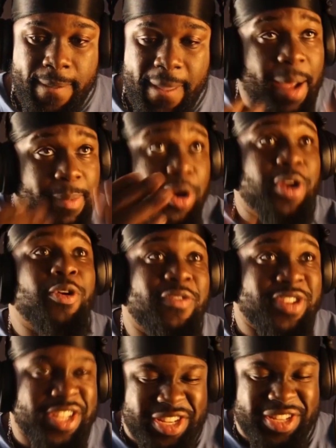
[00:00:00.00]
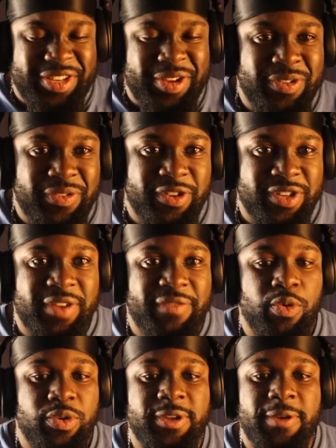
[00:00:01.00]
I'm gonna go over the Chelsea goals first, of
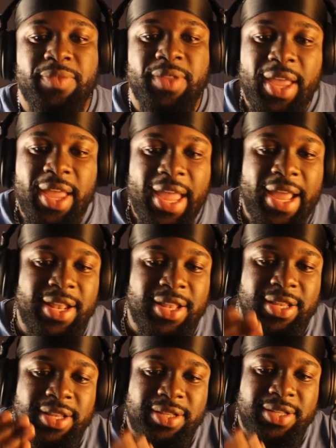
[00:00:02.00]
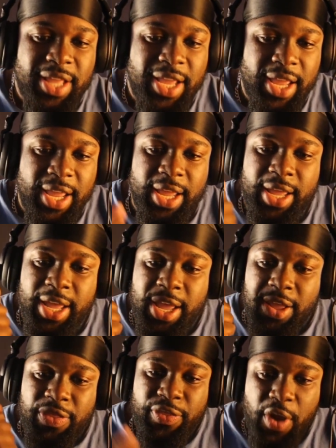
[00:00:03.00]
course. In the
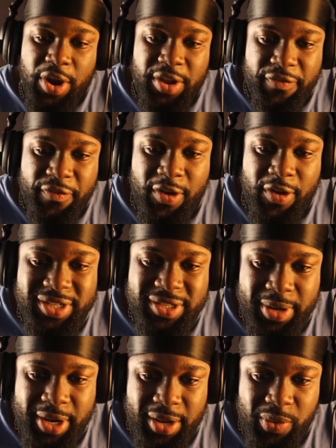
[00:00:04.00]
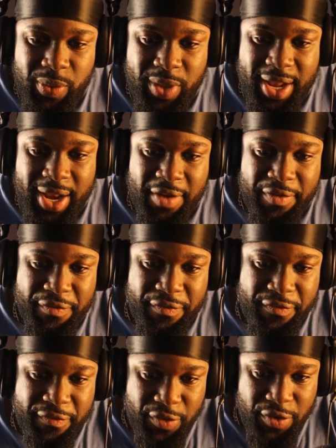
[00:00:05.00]
31st minute, we get a
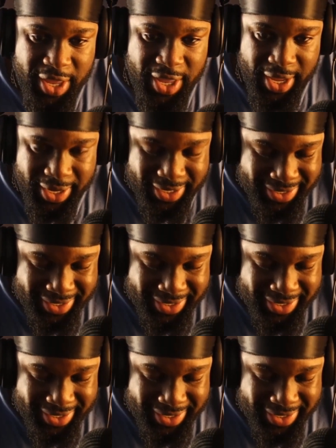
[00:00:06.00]
free kick.